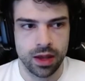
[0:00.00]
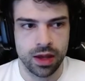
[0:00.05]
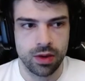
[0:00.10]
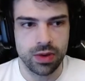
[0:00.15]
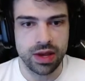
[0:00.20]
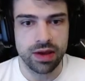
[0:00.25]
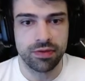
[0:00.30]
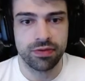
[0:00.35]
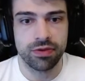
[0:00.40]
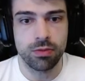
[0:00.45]

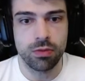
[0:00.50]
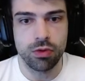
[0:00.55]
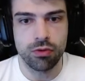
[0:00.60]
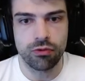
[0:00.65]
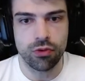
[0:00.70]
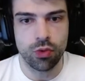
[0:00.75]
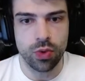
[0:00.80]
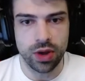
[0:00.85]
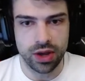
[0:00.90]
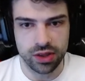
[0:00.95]
We have to move
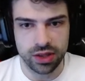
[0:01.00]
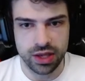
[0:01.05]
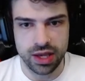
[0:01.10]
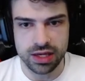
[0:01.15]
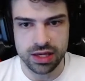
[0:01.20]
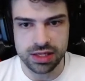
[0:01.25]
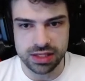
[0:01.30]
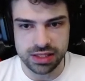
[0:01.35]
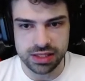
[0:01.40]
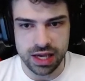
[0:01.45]
quickly
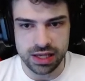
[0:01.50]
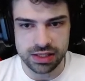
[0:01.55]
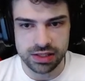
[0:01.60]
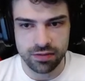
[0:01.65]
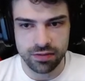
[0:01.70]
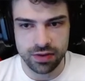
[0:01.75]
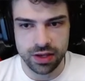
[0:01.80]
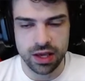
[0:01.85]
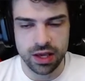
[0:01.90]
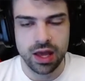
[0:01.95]
and
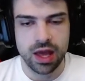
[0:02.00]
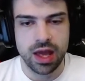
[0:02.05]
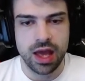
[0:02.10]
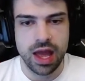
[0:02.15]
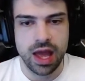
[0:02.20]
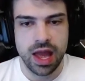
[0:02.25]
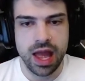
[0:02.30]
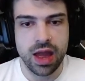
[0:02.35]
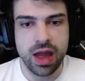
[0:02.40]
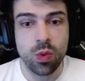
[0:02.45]
decisively,
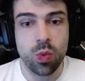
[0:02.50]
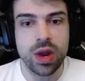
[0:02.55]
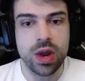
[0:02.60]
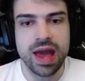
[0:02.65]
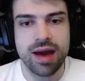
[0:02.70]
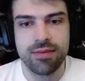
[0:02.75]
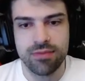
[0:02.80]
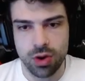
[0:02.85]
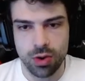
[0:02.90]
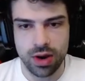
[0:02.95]
and we
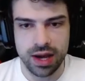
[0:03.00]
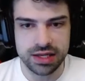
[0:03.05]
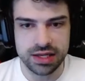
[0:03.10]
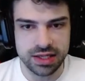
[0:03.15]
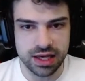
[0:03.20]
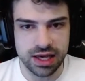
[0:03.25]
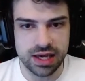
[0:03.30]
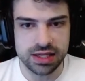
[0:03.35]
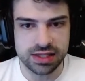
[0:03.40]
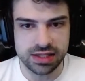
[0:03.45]
have no
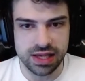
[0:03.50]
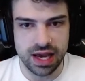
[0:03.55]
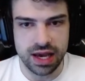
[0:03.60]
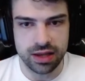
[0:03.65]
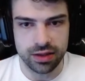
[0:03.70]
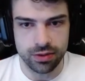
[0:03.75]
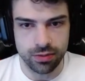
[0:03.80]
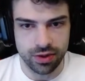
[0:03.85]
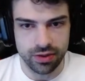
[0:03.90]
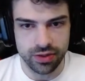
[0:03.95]
idea
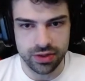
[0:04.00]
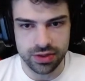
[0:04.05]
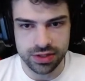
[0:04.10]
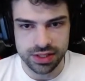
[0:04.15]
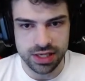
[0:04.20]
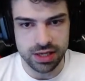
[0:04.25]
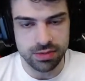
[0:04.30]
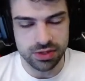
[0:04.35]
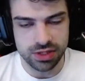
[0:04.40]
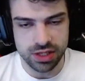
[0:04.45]
exactly where this
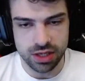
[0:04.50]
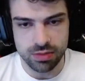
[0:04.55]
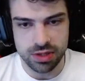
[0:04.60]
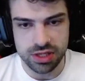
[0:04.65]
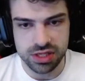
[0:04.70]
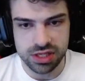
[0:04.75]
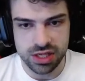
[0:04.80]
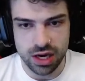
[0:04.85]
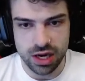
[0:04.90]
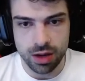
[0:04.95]
team is going to be
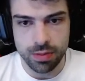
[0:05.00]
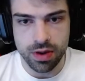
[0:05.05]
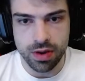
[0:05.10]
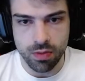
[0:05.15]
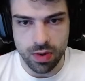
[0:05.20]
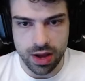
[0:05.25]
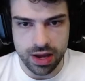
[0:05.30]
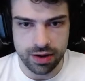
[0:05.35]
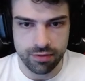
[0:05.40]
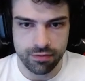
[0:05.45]
set up and
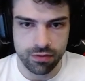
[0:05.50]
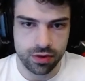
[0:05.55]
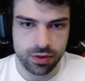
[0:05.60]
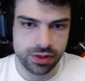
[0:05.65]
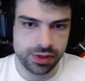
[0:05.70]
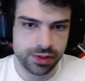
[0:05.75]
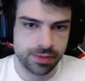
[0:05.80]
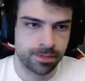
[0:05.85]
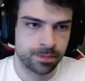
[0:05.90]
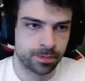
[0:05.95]
waiting for
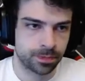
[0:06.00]
us.